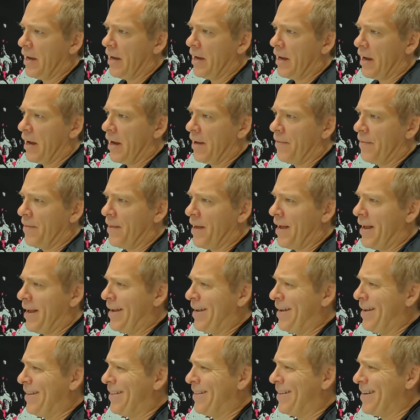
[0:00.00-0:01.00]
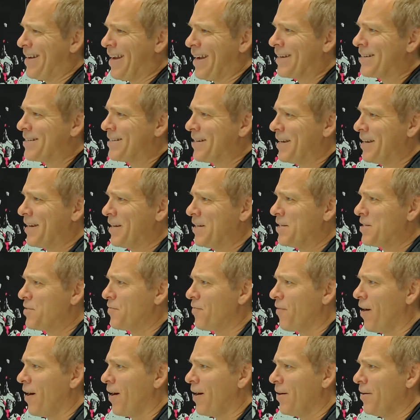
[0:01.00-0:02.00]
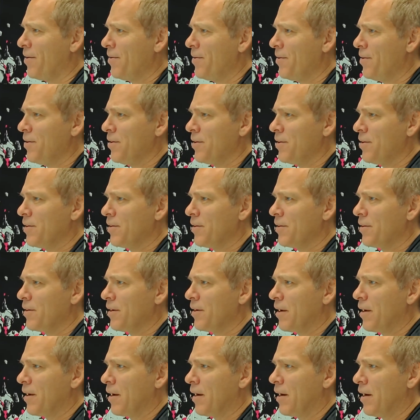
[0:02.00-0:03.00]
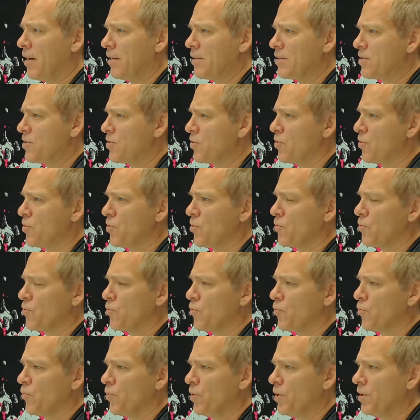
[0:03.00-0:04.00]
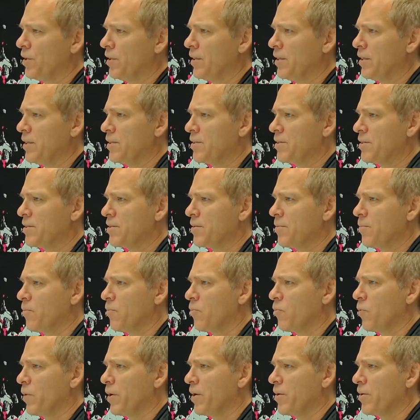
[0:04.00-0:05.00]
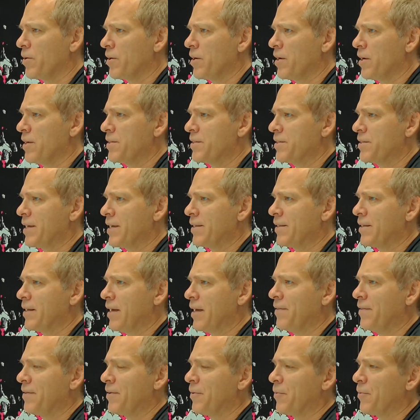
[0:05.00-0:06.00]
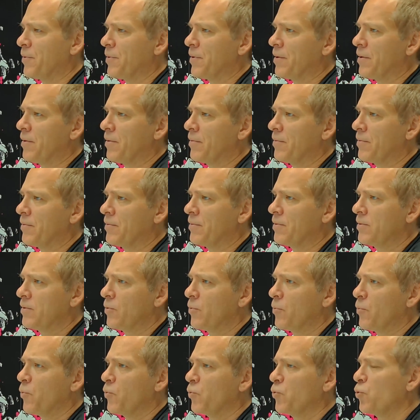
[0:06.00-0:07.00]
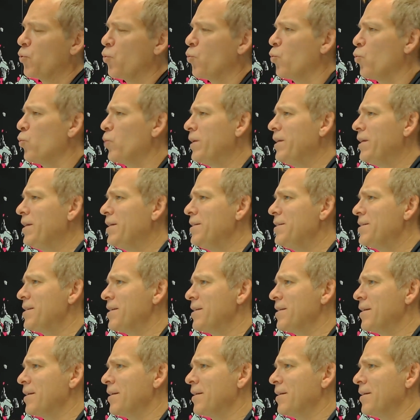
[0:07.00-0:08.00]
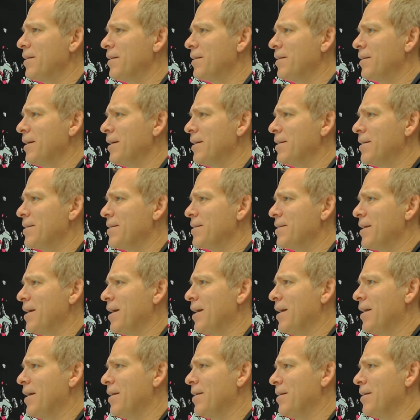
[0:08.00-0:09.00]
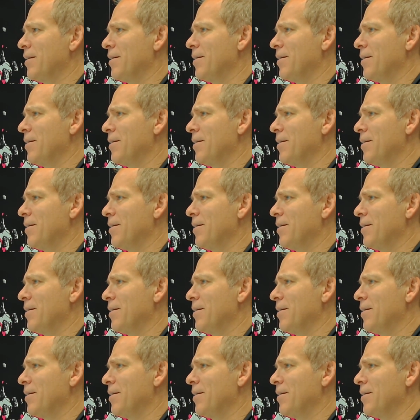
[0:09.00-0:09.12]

And then the next day he's fired. So really some weirdness, and the reason they said